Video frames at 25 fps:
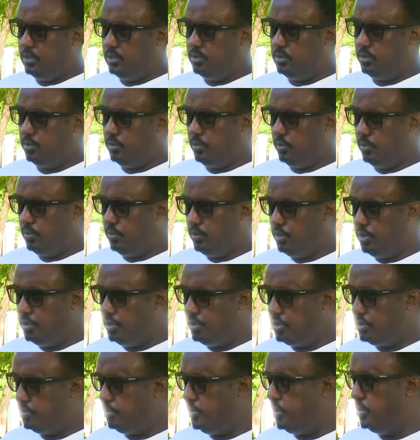to
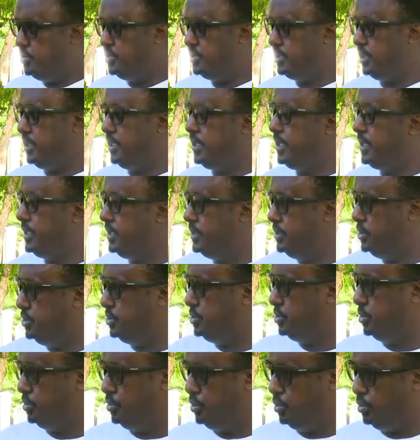use music
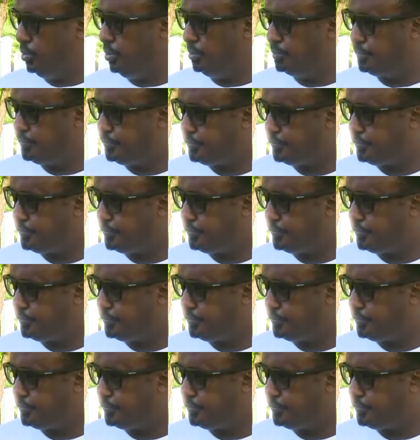into